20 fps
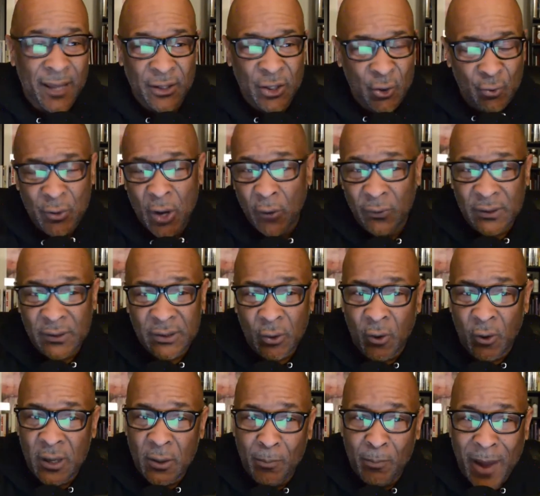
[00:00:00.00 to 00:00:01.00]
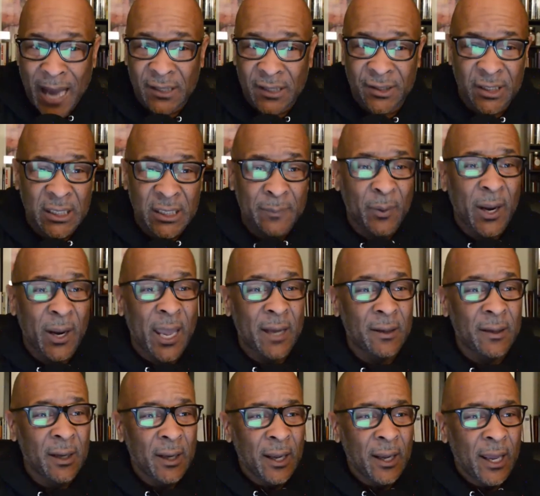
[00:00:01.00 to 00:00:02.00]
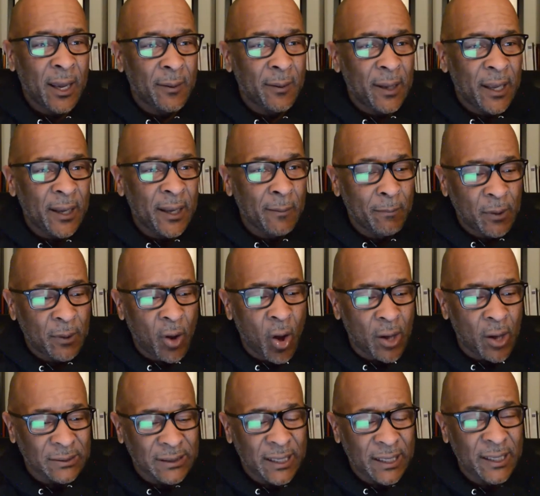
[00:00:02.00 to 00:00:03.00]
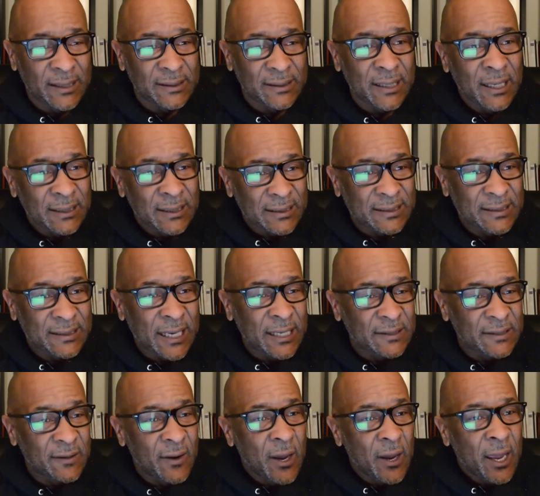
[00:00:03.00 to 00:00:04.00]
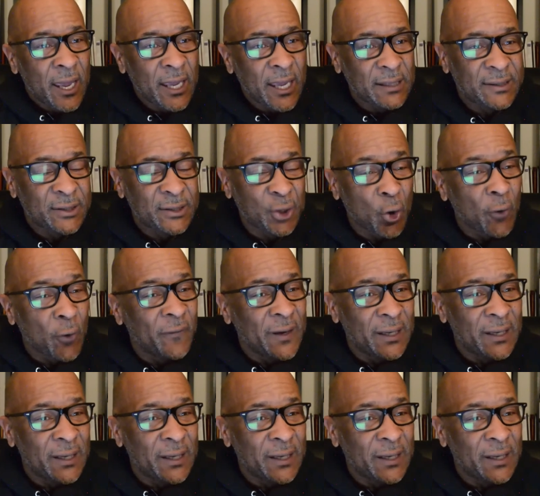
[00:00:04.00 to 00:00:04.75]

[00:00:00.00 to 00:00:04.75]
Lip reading: You know the story of Bathsheba and him causing his servant,